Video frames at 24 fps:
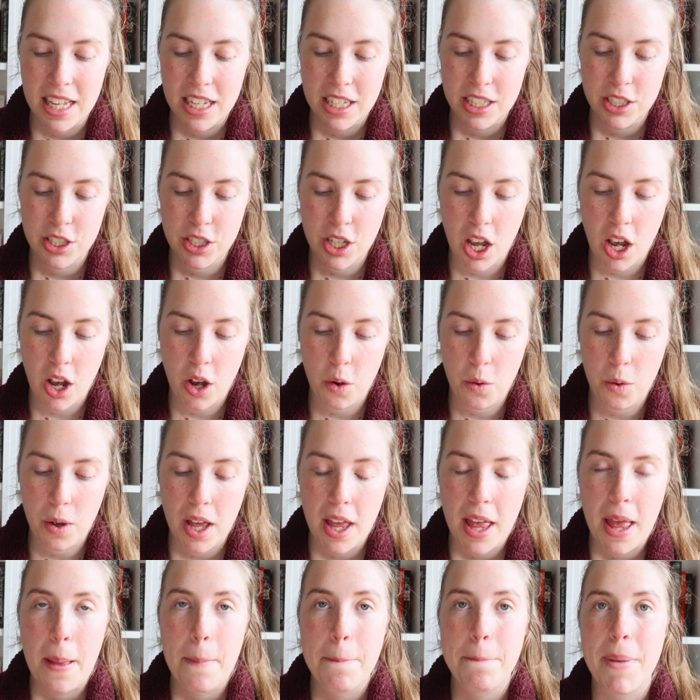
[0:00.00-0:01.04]
So
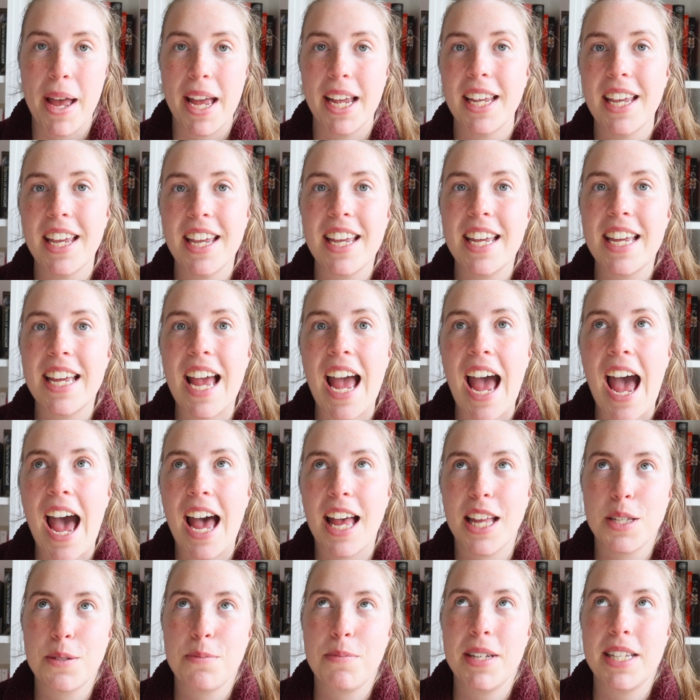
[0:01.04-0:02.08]
Maggie
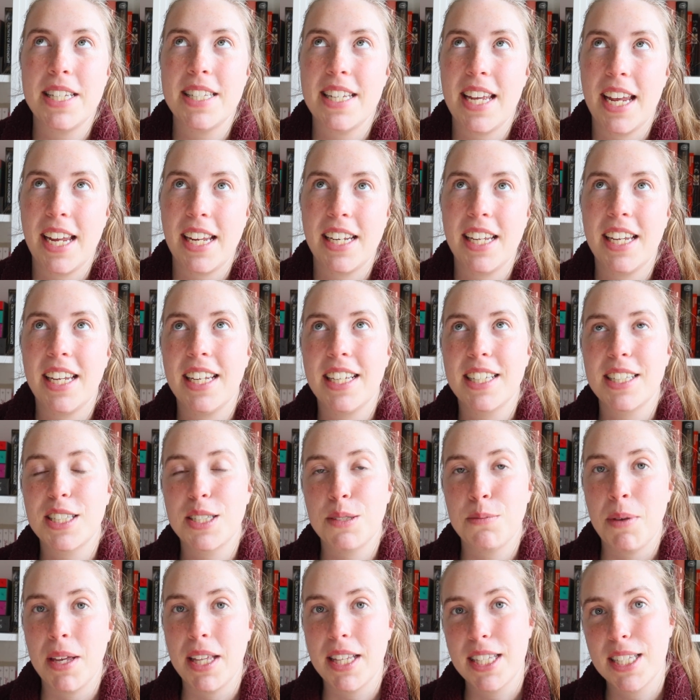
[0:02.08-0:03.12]
has been dating
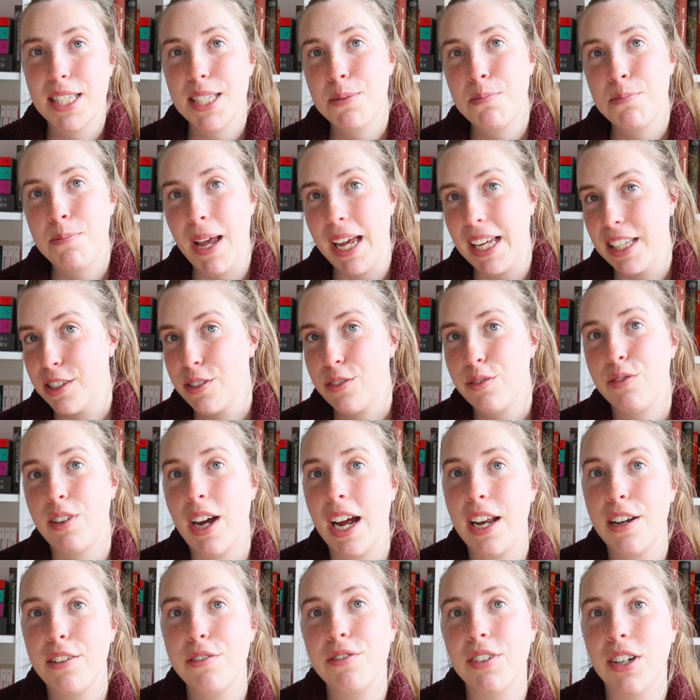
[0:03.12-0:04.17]
Smith's best
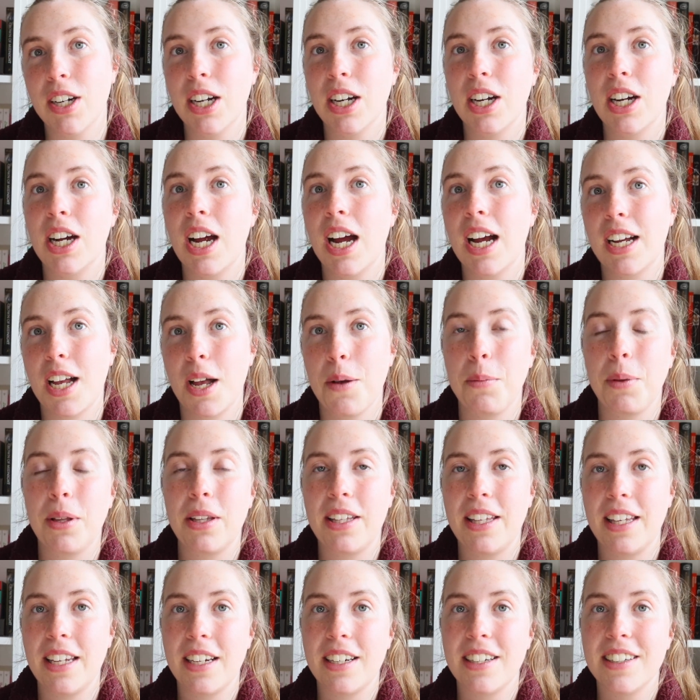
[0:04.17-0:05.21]
friend for a couple
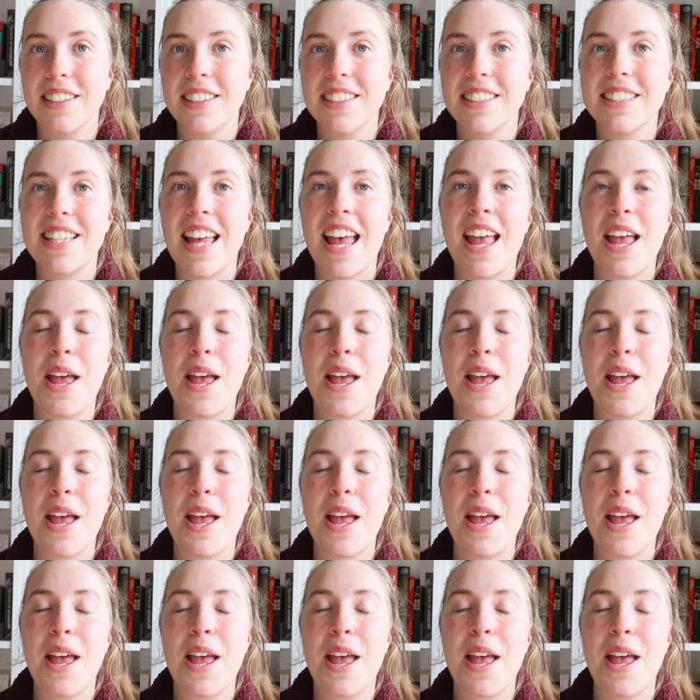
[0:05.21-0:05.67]
years,